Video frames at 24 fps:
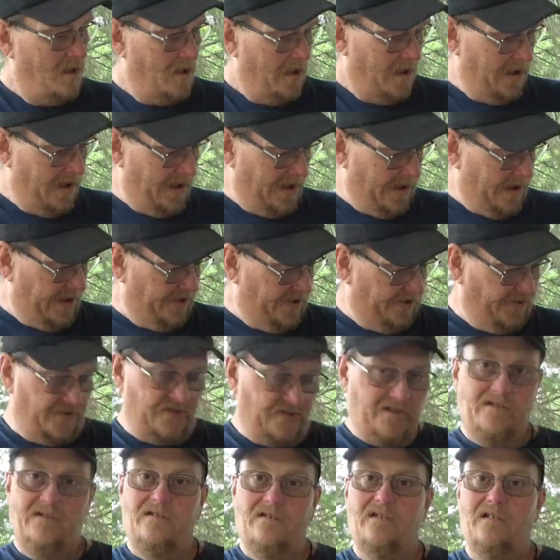
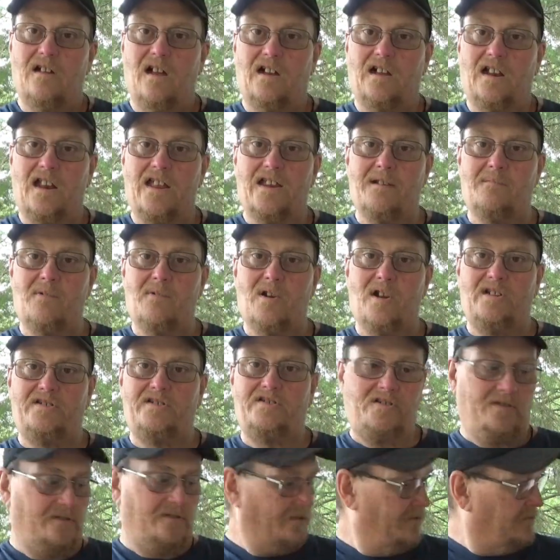is a cleaning
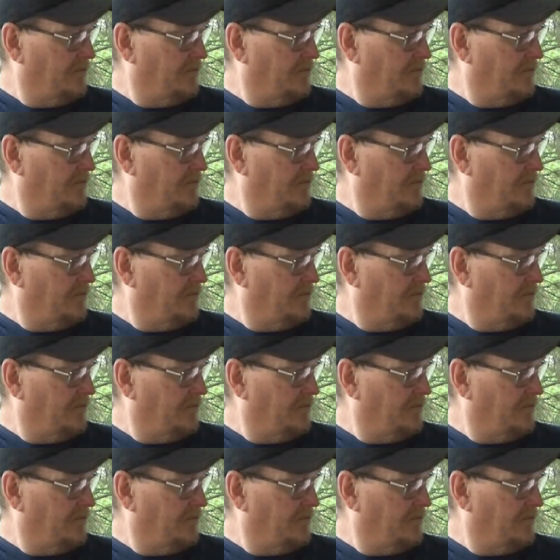brush.